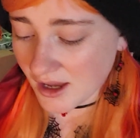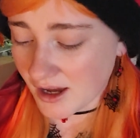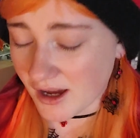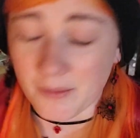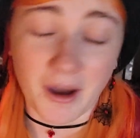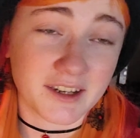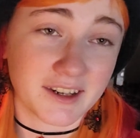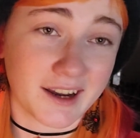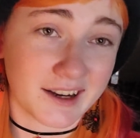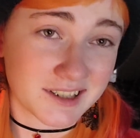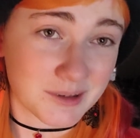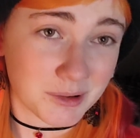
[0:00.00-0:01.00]
I did
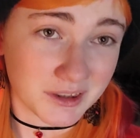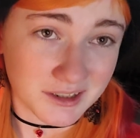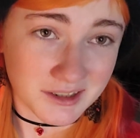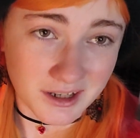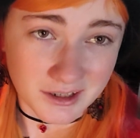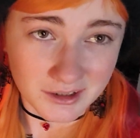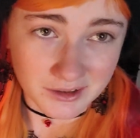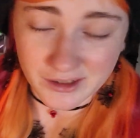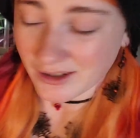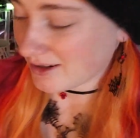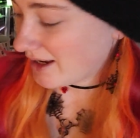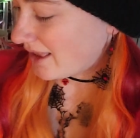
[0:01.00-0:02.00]
actually put this on
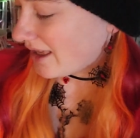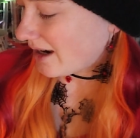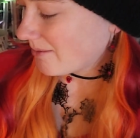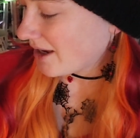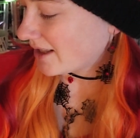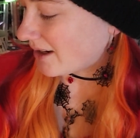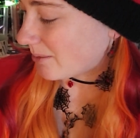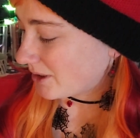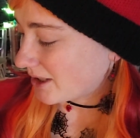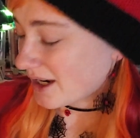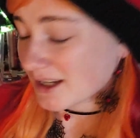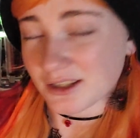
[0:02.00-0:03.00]
earlier and then I messed up a
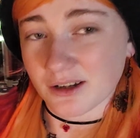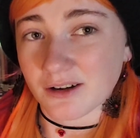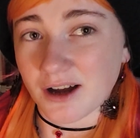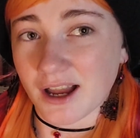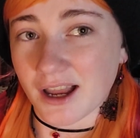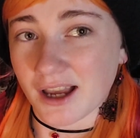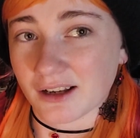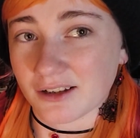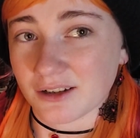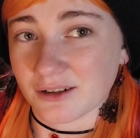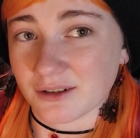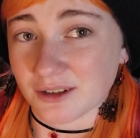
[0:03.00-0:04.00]
take, so I had
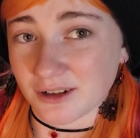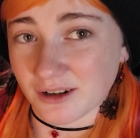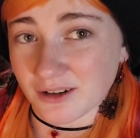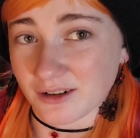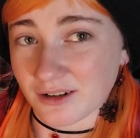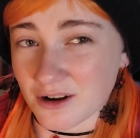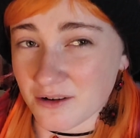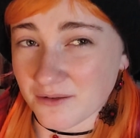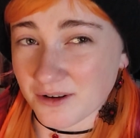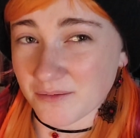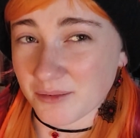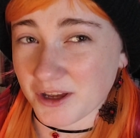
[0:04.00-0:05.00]
to start
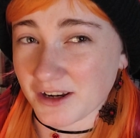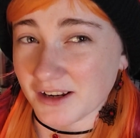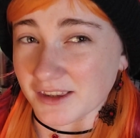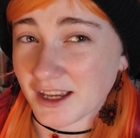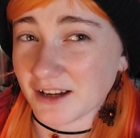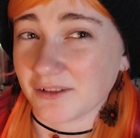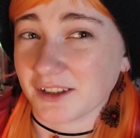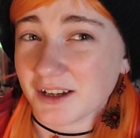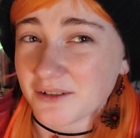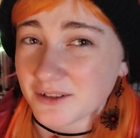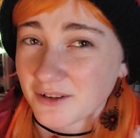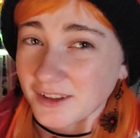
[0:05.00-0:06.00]
over, but thankfully it
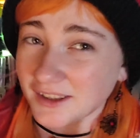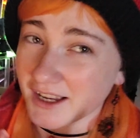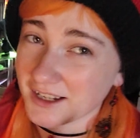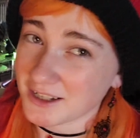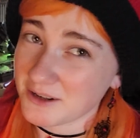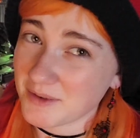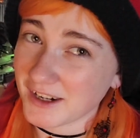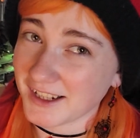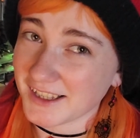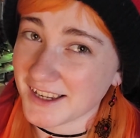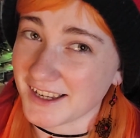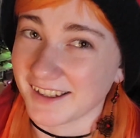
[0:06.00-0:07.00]
was only like 2
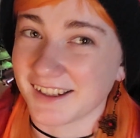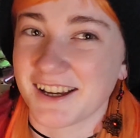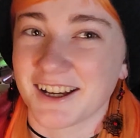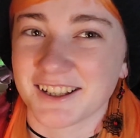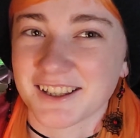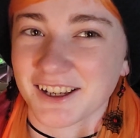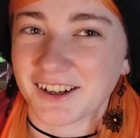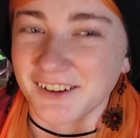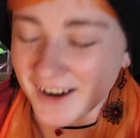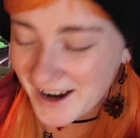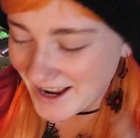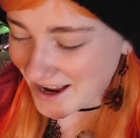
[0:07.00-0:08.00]
minutes in. So
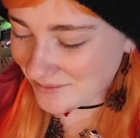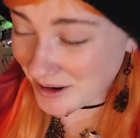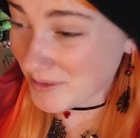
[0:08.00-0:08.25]
I have my